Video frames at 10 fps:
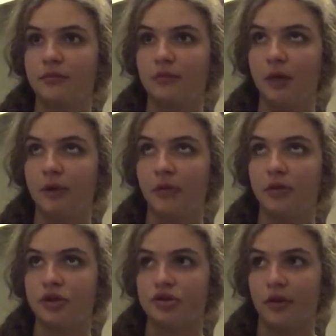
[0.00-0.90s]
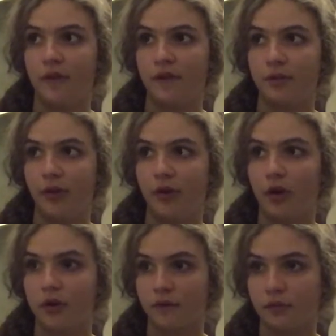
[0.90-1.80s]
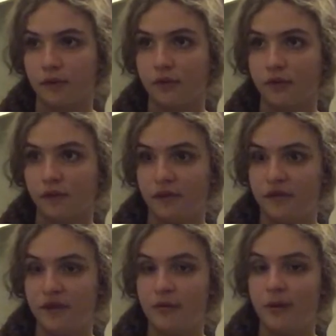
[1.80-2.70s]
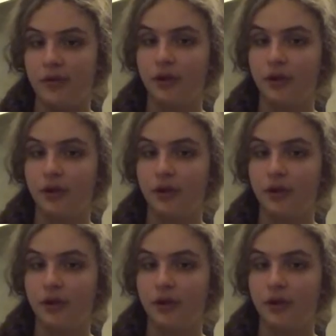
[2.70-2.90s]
not really sure. That's one of the hardest ones to associate with.